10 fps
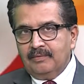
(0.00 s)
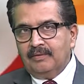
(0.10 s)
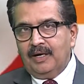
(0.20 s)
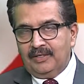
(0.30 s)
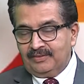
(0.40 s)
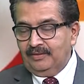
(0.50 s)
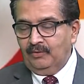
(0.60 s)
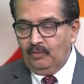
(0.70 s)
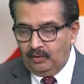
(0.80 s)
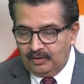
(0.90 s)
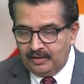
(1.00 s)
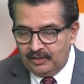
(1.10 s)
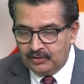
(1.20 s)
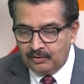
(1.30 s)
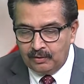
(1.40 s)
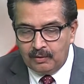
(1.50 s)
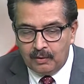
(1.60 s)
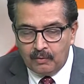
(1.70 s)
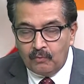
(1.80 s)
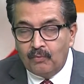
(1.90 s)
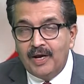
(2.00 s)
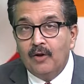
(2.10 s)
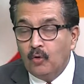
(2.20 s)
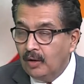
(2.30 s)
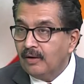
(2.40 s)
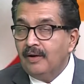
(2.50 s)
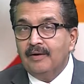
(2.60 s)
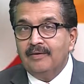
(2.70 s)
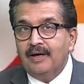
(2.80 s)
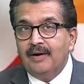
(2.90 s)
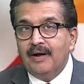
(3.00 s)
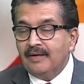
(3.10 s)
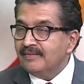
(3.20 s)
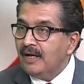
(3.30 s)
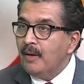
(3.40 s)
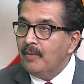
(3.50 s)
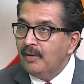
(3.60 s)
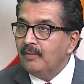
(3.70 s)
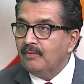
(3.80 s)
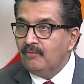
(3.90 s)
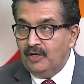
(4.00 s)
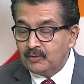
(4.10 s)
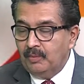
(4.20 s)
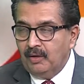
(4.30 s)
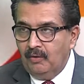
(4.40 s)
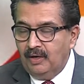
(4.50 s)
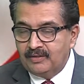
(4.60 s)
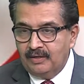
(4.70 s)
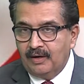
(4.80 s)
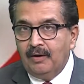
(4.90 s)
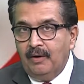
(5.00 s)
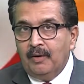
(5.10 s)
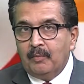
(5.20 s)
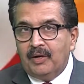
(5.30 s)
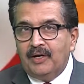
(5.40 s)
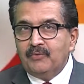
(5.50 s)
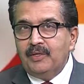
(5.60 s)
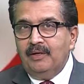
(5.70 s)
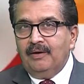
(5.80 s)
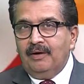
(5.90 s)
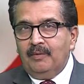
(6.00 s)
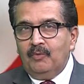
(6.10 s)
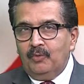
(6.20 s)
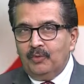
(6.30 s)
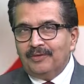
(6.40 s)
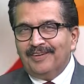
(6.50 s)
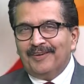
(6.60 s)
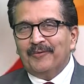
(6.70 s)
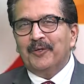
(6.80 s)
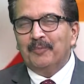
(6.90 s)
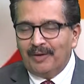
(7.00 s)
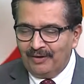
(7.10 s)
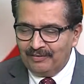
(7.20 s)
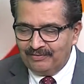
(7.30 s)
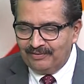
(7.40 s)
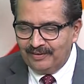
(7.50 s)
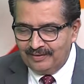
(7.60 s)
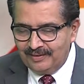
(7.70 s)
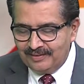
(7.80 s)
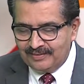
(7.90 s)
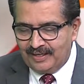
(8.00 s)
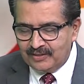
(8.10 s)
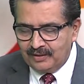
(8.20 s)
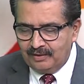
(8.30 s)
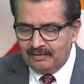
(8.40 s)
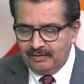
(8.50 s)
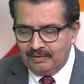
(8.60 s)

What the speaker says: cast their vote is less. Way lower than Assam and West Bengal, etc. But as we move towards the concluding part of this session,